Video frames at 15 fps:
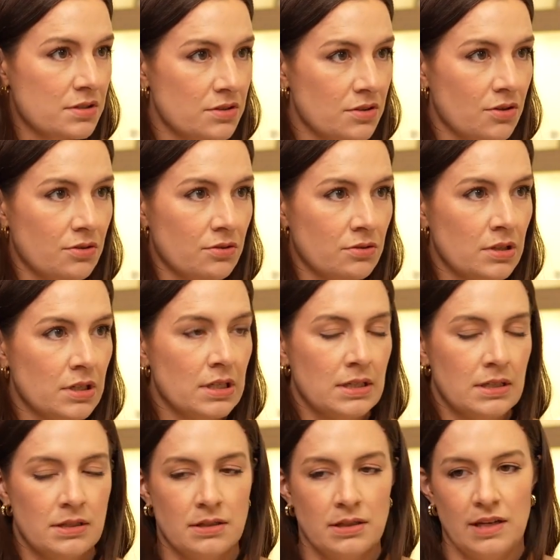So
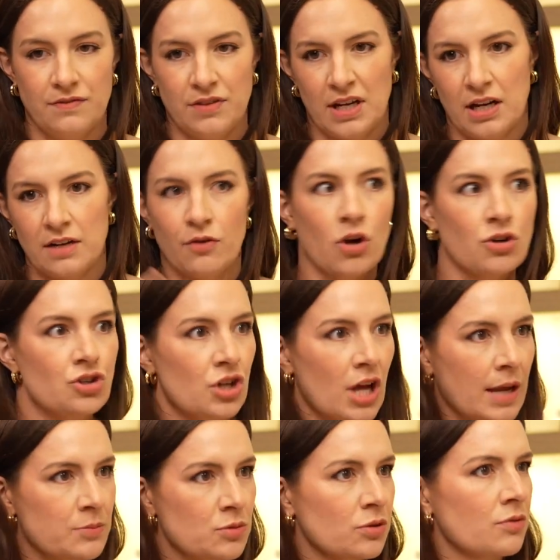if they're kind of odd
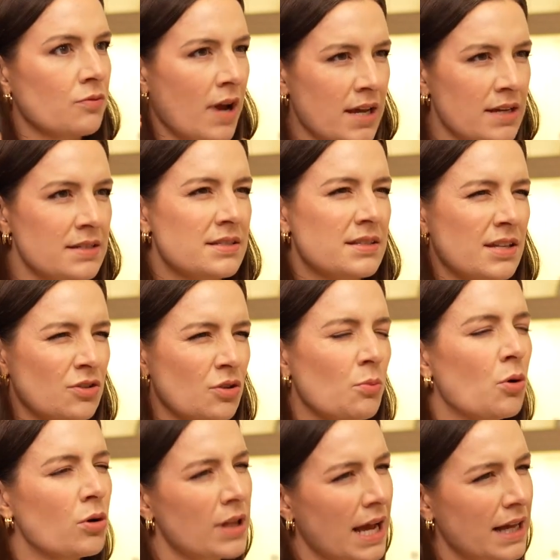shaped or they're raised, then you're
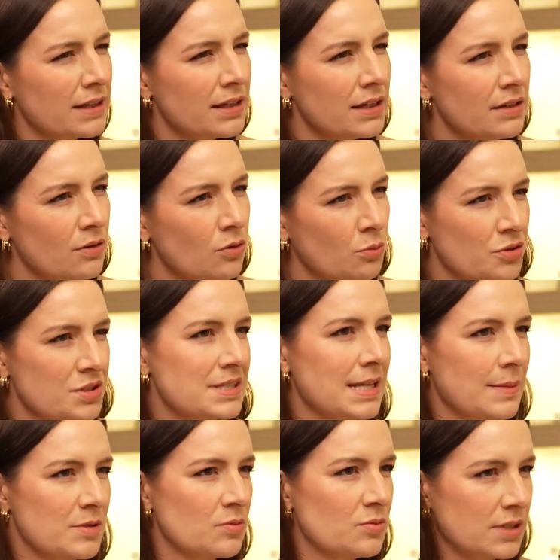more likely or more
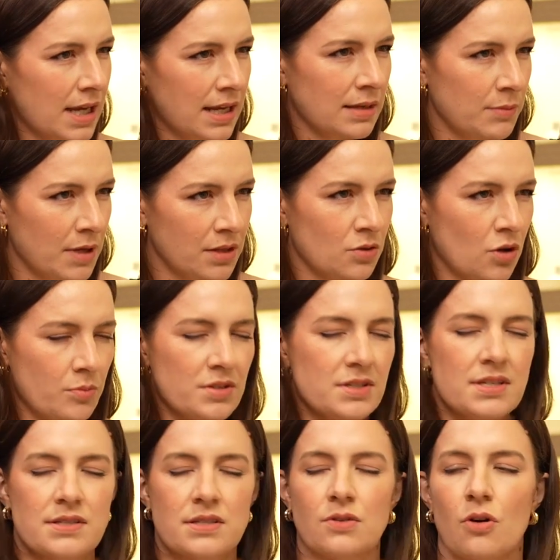susceptible to getting melanomas
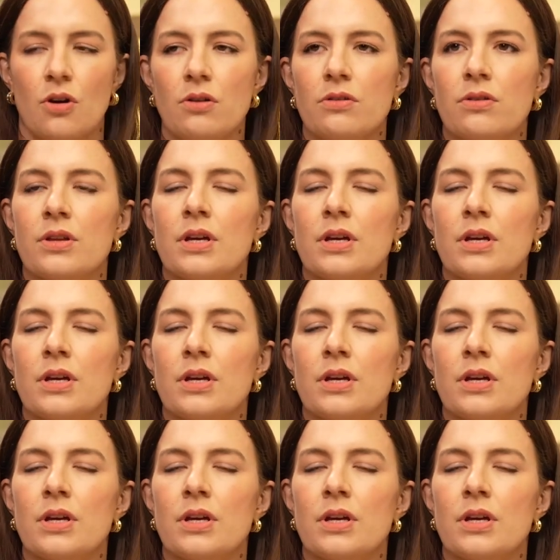as the growth.